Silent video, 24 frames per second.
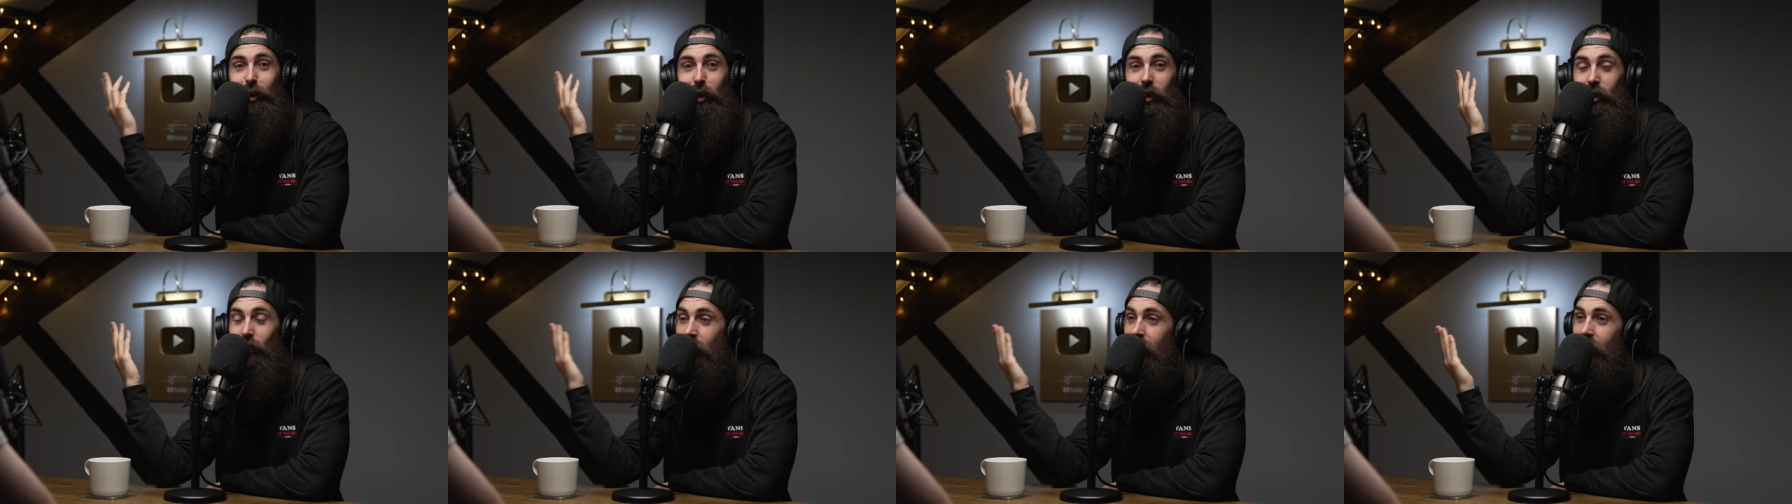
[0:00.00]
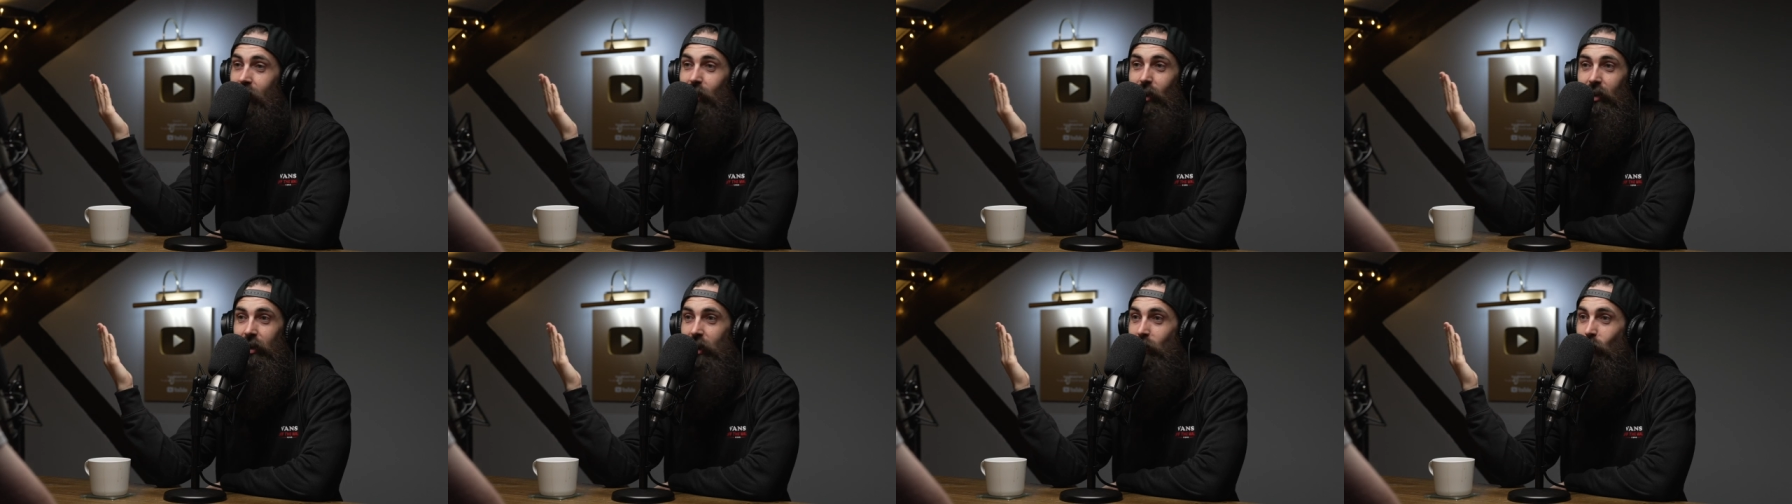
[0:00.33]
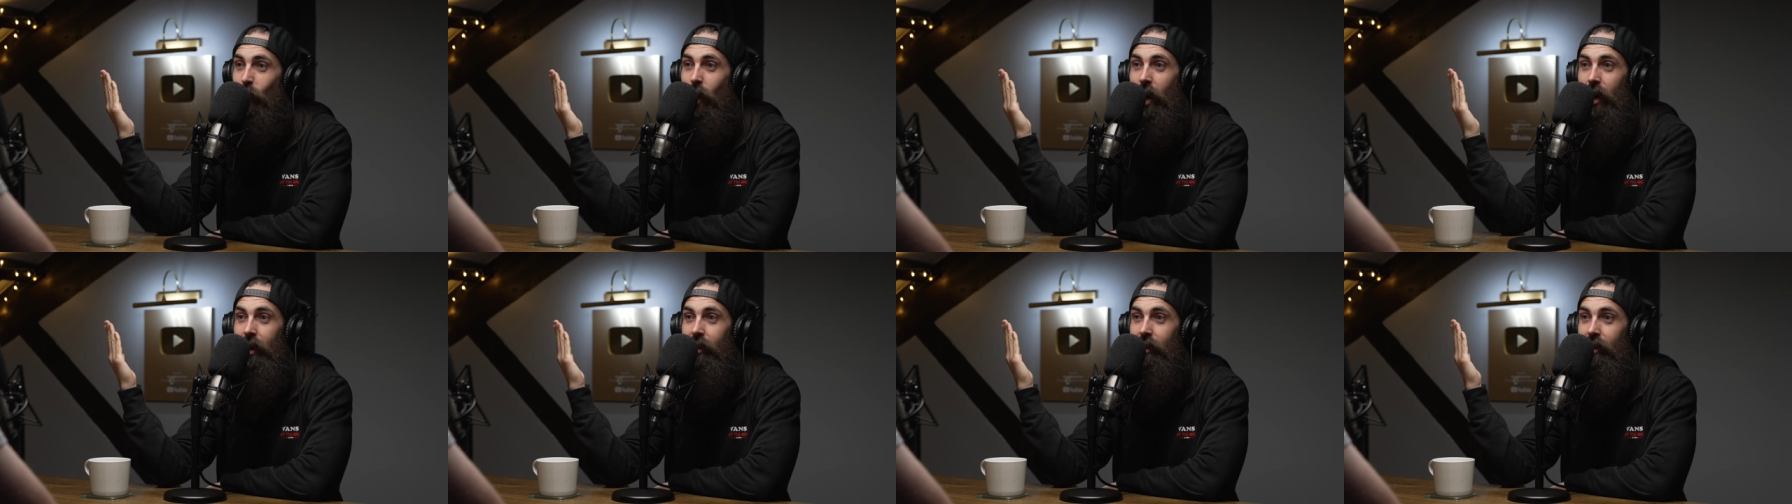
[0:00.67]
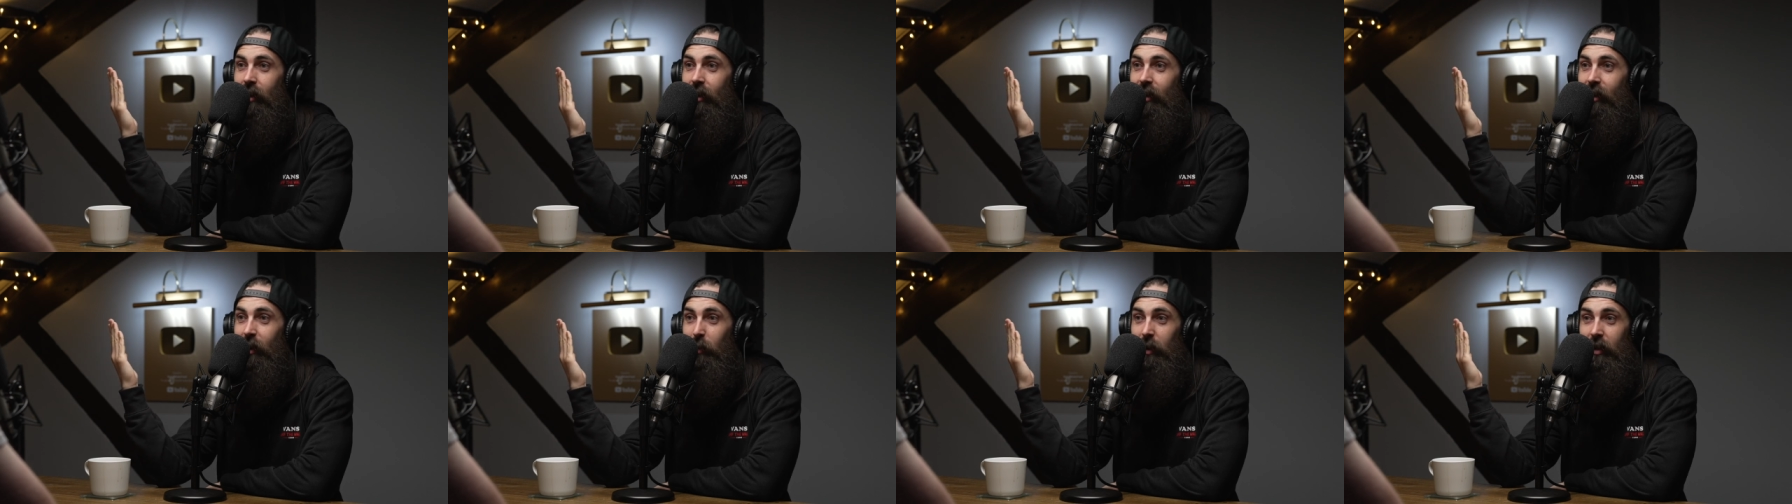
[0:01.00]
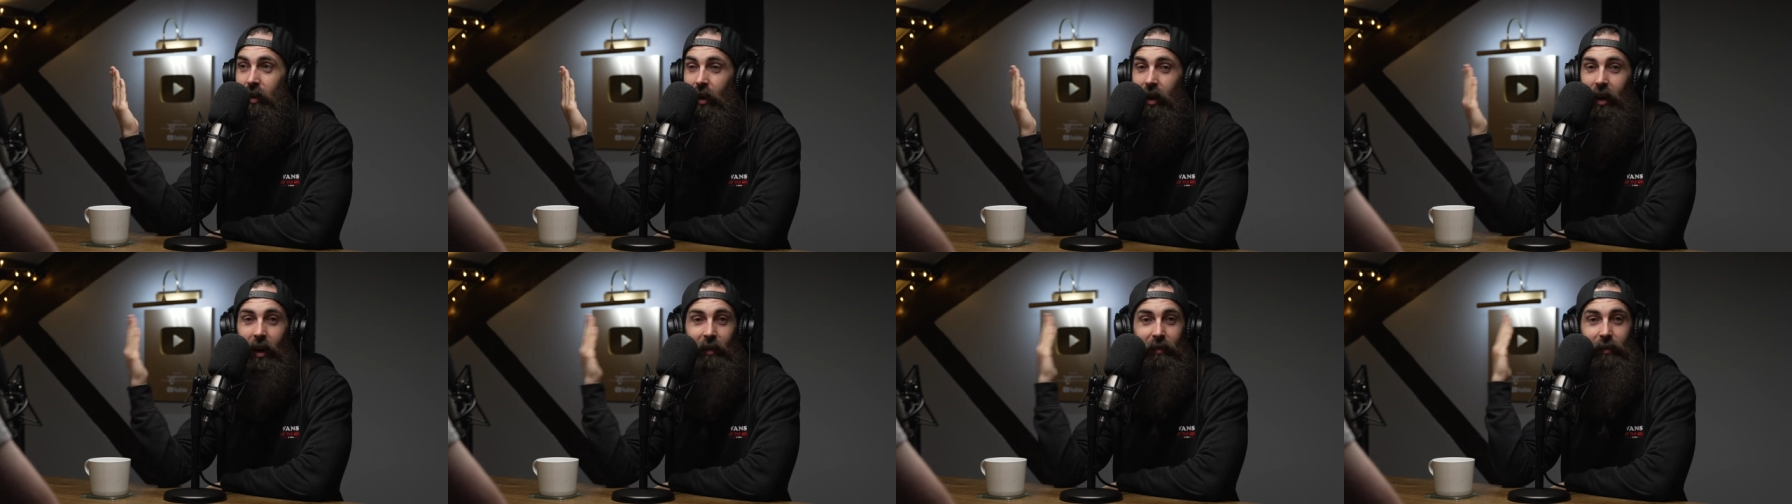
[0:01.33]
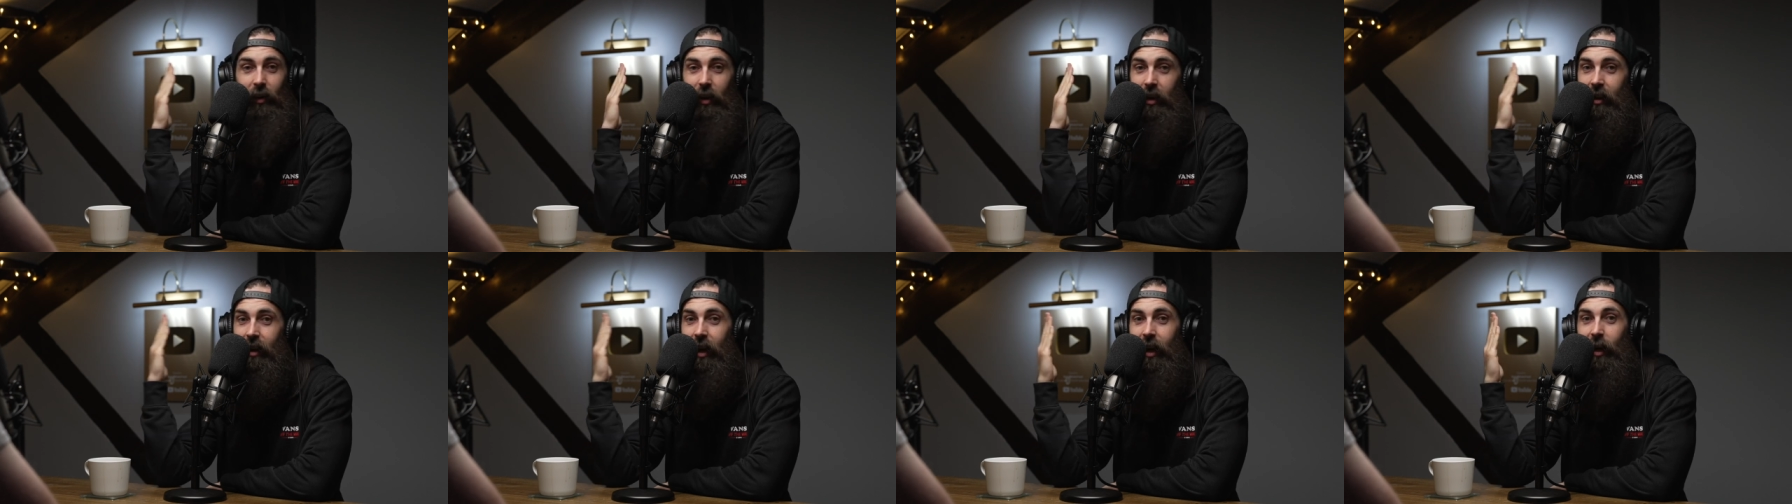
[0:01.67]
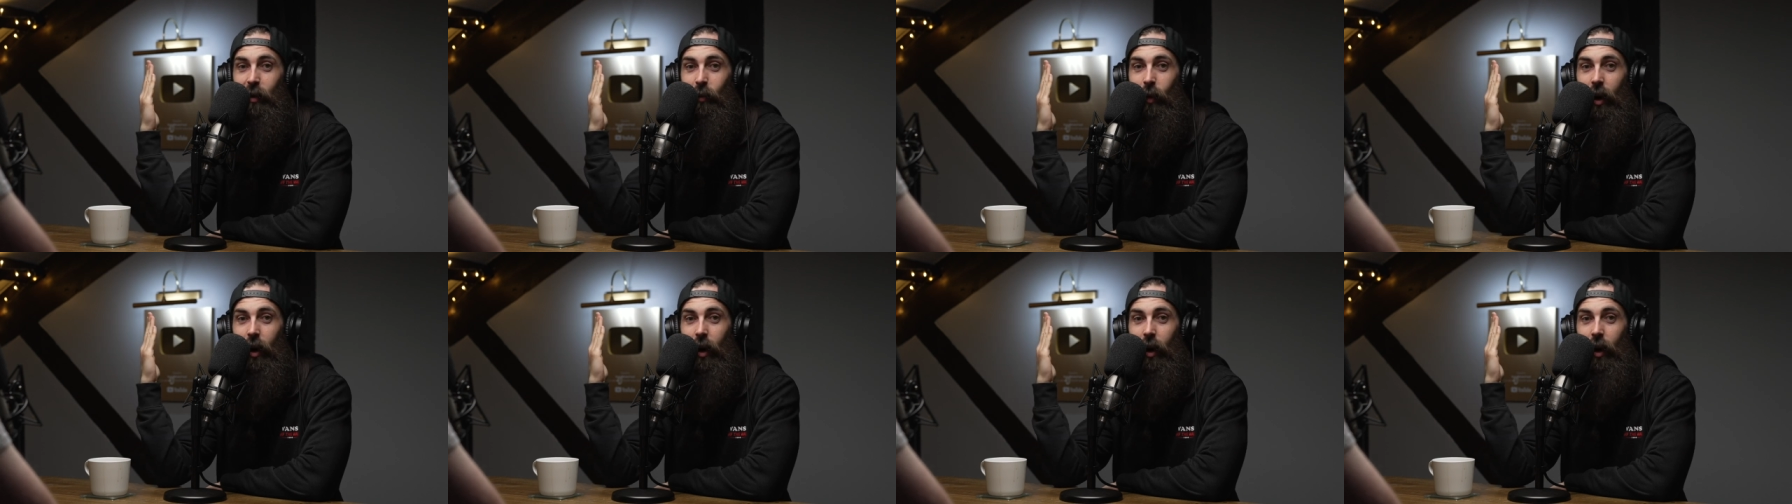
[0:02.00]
of drinking all that wine. Let me tell you, I fucking hate